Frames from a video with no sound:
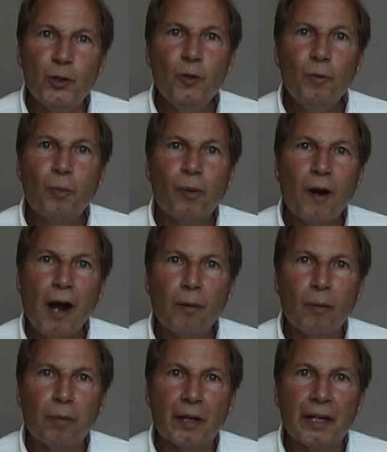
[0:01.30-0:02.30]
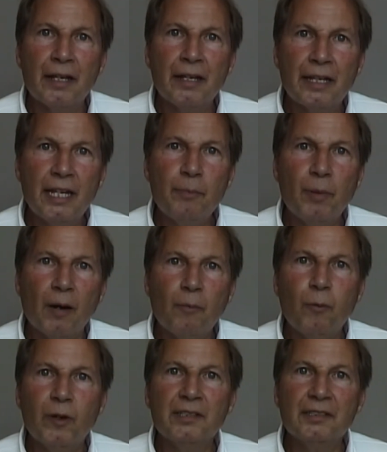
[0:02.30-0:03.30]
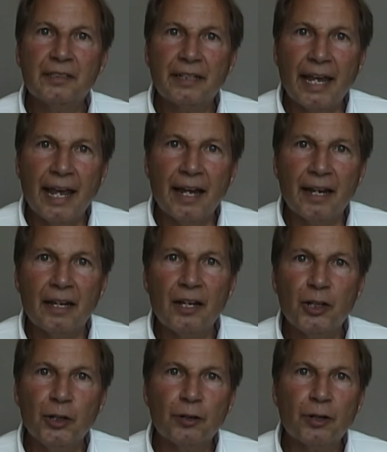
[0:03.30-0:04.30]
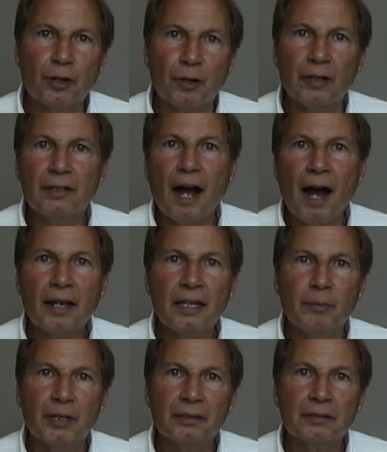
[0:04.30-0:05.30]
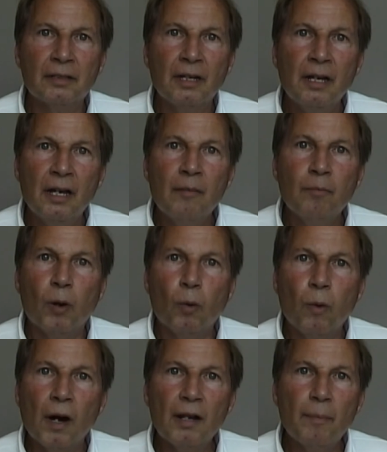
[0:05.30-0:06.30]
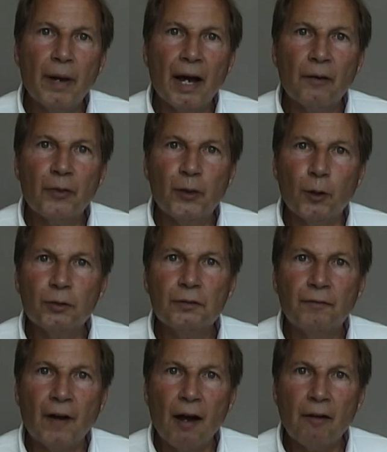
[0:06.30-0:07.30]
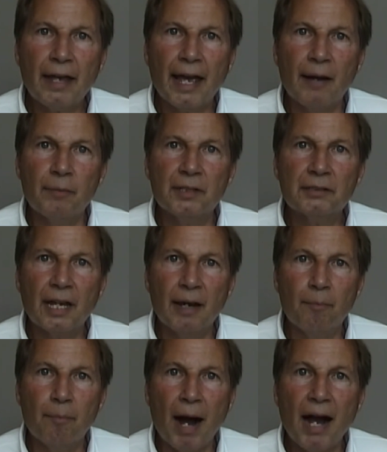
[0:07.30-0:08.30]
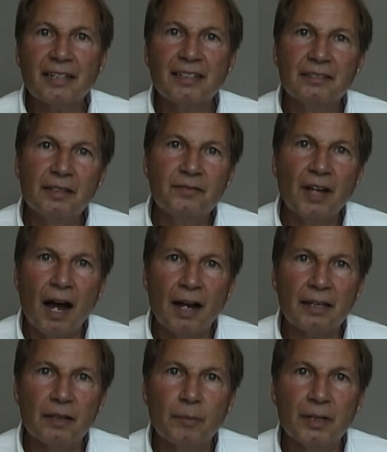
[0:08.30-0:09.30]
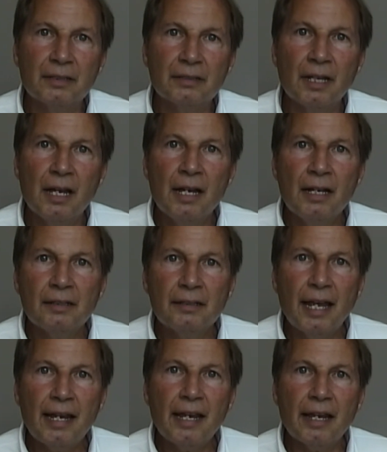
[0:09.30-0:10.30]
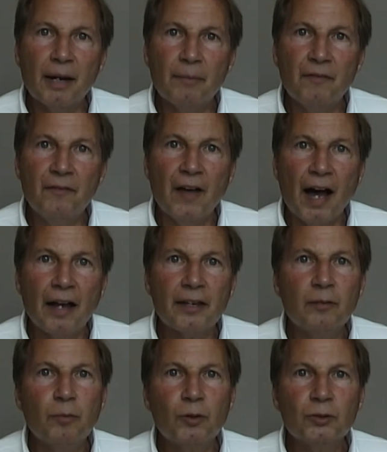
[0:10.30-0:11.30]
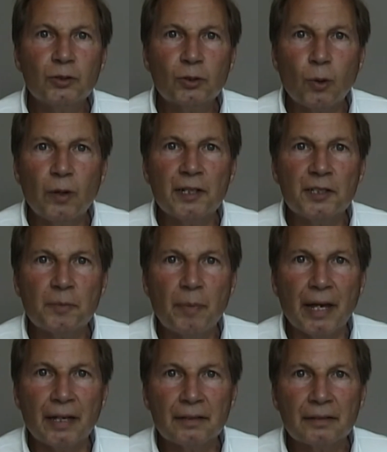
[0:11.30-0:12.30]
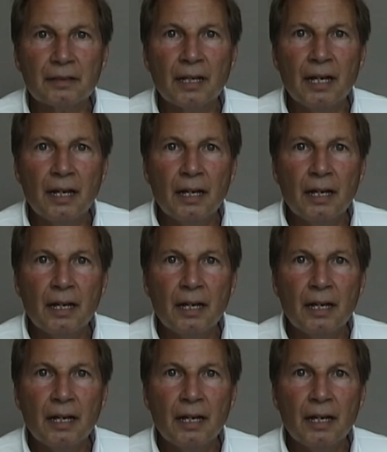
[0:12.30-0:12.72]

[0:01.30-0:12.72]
You probably keep up with scanning your current documents. But what about those file cabinets and boxes of documents taking up valuable storage space?